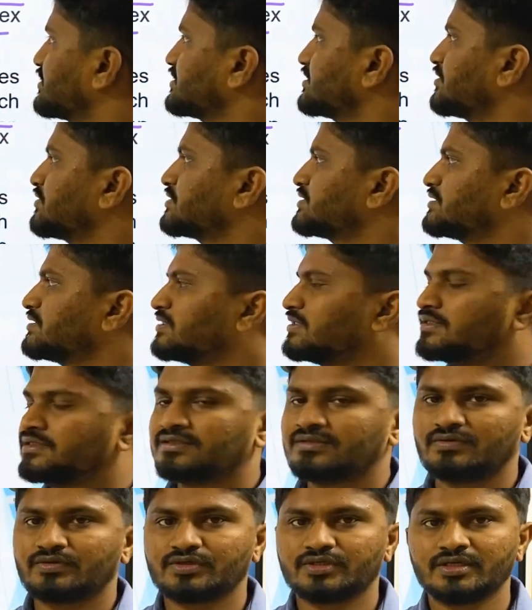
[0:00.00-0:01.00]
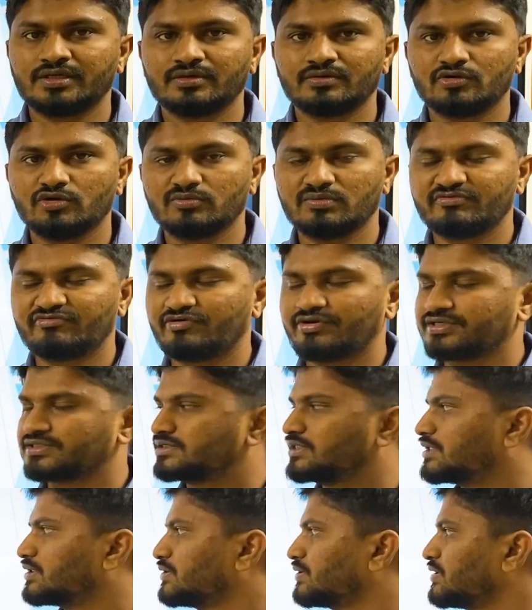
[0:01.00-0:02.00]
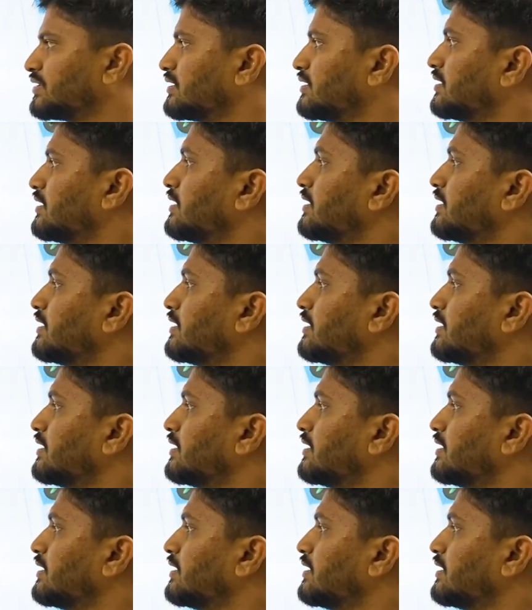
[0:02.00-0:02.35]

reserves. Okay, global forex dollar.